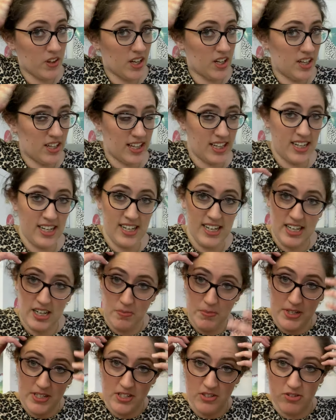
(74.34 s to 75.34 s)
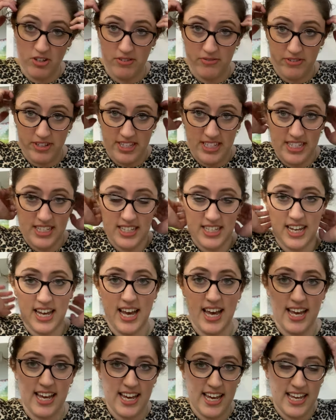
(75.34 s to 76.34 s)
Looking a little bit scruffy
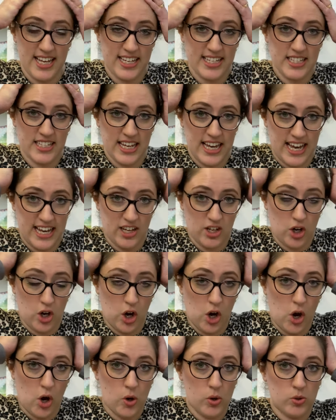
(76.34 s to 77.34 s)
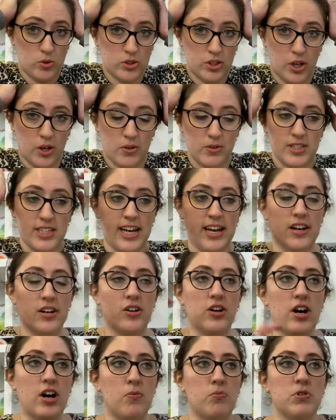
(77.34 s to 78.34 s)
today. It is a cold, cold day. I
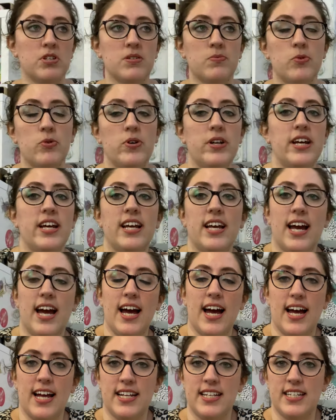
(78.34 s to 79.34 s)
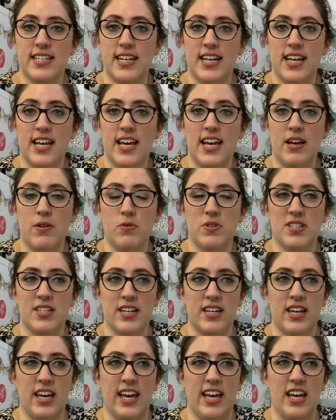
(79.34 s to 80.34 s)
got up this morning and it was
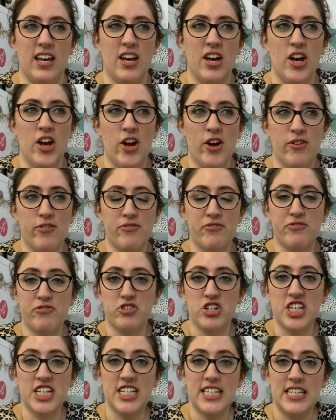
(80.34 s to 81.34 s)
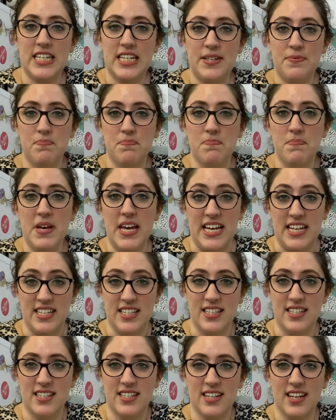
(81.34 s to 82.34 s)
like a freezing
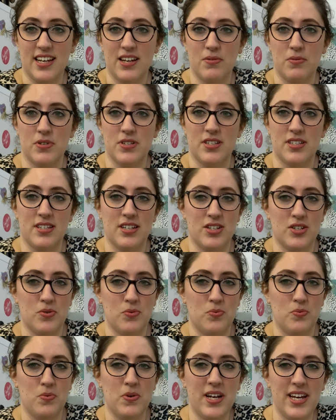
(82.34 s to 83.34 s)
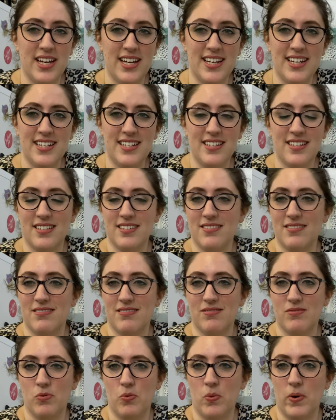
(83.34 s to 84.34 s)
mist. It was such a weird
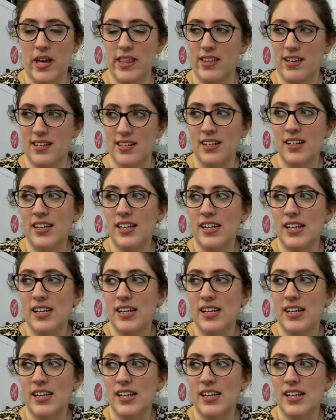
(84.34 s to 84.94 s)
weather.